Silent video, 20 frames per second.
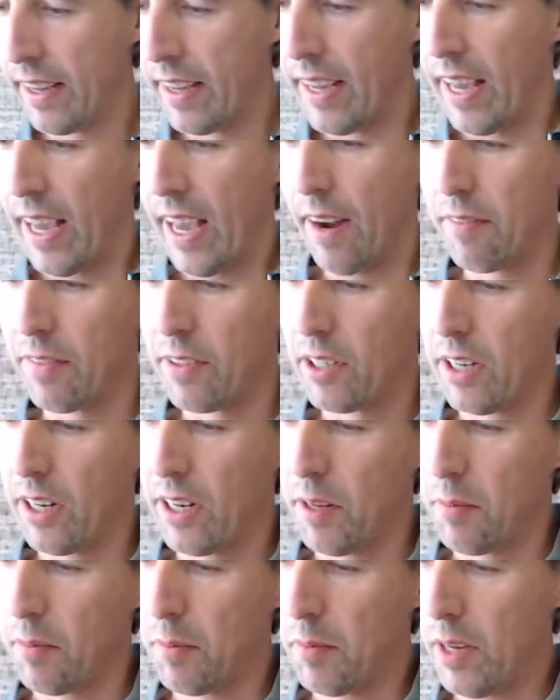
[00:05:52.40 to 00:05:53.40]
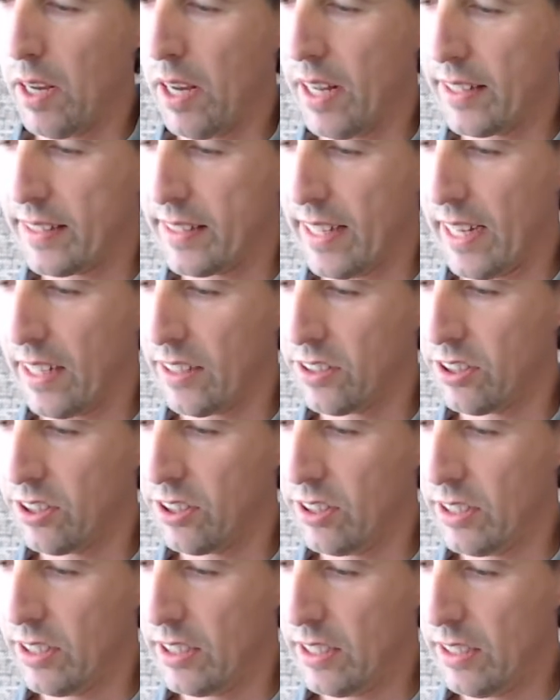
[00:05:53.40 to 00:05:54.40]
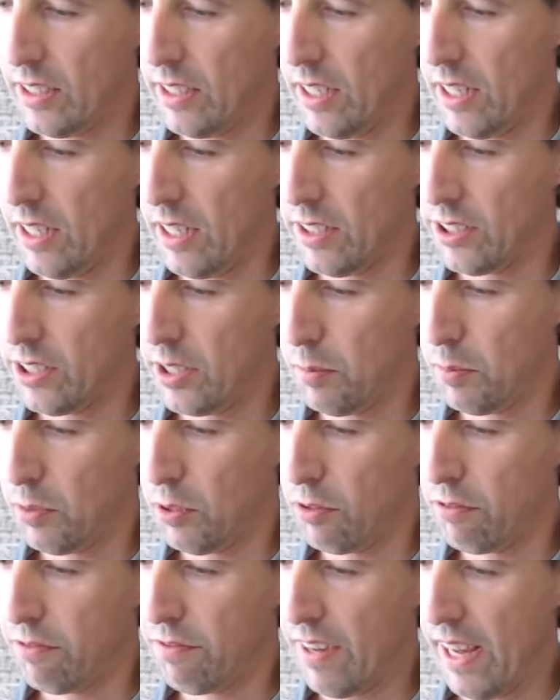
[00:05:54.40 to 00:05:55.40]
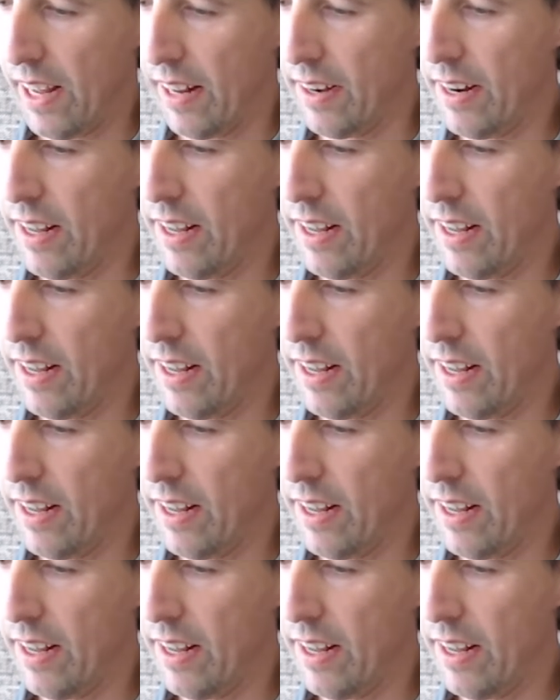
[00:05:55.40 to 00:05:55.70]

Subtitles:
and we're gonna attach the CPU fan.